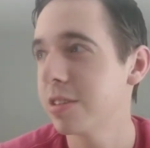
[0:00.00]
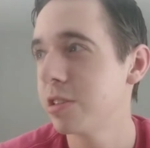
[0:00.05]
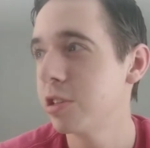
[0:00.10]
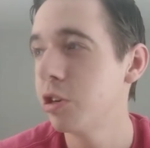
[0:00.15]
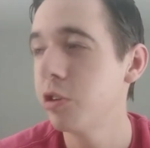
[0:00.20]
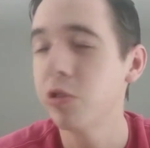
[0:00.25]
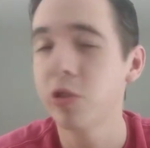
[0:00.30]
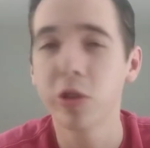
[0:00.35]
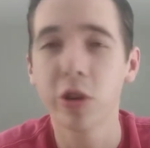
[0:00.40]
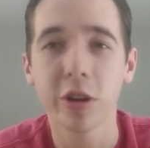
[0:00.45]

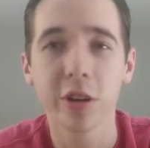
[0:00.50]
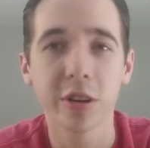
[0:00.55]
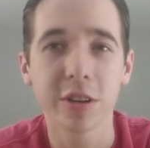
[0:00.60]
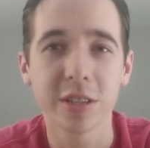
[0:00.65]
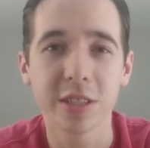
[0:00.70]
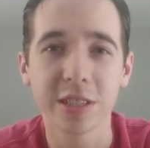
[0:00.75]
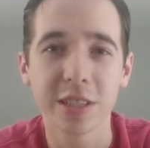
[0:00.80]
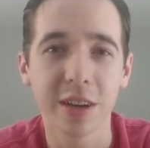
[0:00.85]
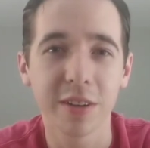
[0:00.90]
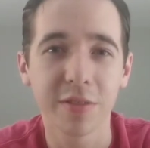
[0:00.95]

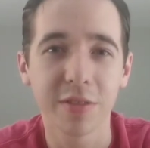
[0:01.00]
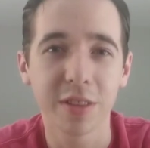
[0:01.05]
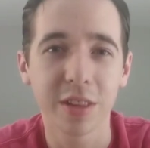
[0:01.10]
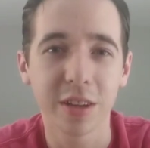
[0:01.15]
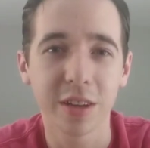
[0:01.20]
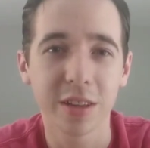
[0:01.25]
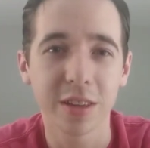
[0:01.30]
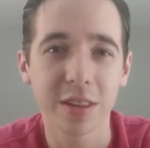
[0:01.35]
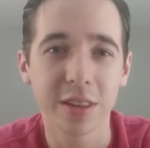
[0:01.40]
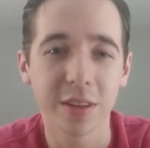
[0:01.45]
2/3 of
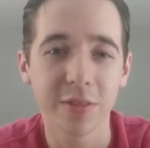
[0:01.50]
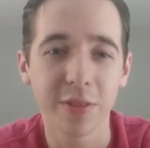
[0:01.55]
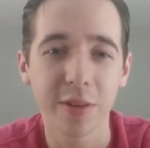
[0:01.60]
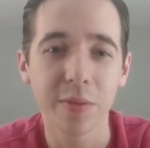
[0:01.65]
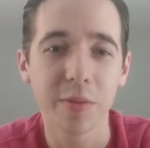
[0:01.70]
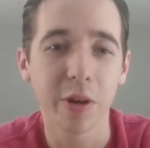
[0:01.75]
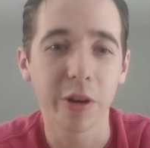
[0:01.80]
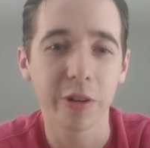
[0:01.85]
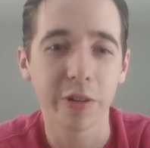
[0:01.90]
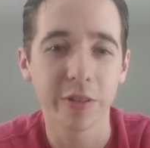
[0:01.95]
the
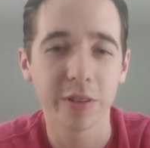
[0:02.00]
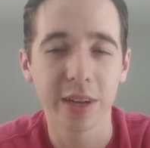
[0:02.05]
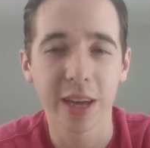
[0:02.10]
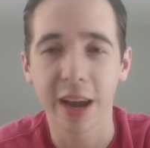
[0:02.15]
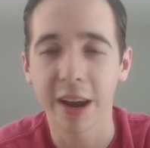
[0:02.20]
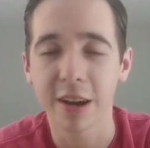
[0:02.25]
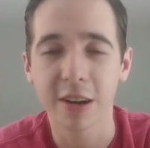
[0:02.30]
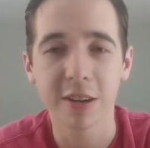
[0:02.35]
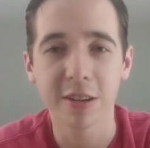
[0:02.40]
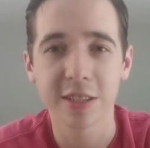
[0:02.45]
female
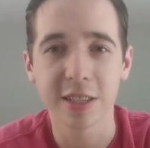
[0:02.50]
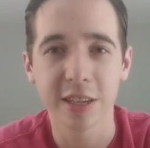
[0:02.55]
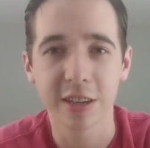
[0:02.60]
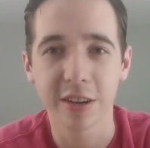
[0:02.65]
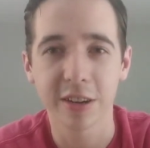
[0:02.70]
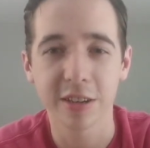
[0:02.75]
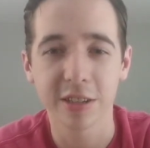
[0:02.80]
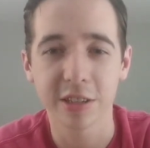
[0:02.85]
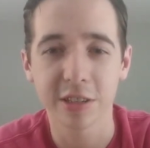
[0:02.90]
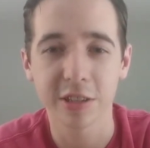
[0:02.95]
characters that
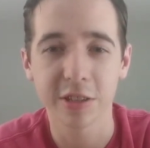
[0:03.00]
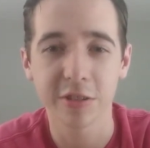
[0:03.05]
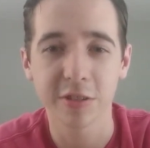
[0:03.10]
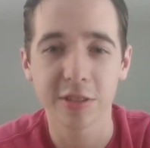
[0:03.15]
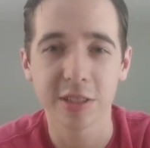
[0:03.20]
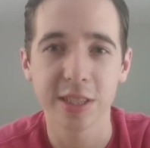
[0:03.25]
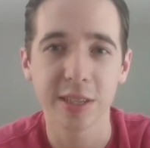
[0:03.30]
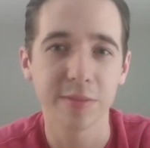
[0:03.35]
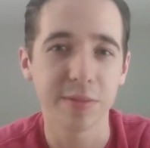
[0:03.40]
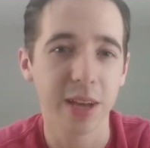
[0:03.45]
are
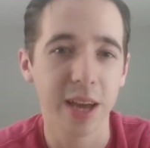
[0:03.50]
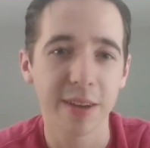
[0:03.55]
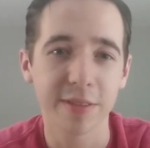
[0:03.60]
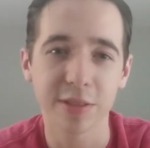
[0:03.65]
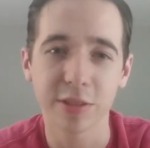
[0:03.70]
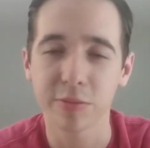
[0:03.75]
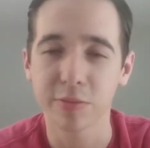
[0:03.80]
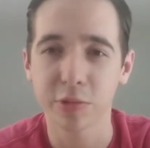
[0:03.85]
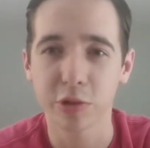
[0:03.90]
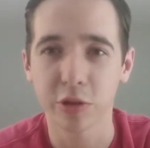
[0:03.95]
introduced seem to have
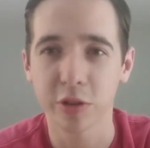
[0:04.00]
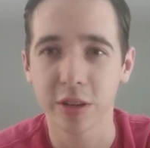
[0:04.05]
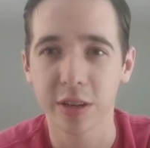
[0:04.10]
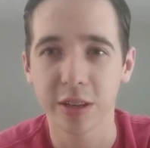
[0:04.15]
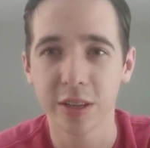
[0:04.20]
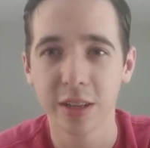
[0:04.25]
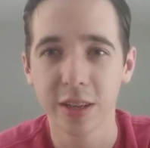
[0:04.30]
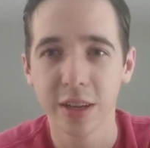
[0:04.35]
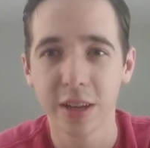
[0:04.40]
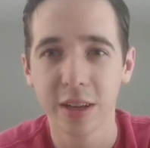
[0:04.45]
some sort of